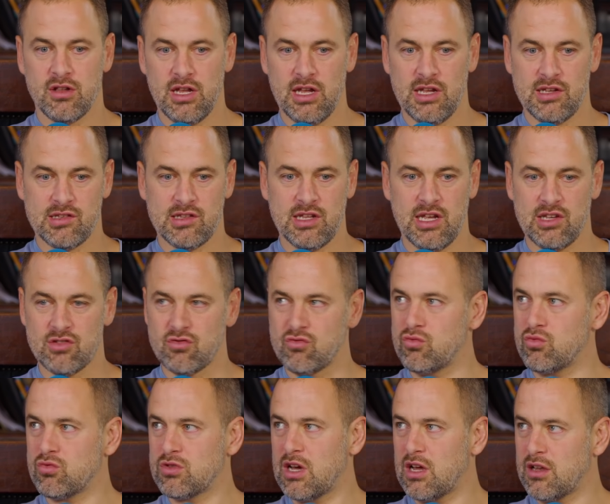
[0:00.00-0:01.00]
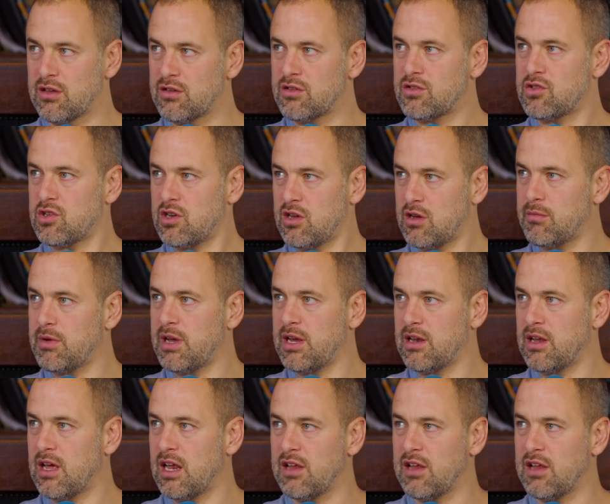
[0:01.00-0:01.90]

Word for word: it's it's all done. Do you know what I mean? Yeah.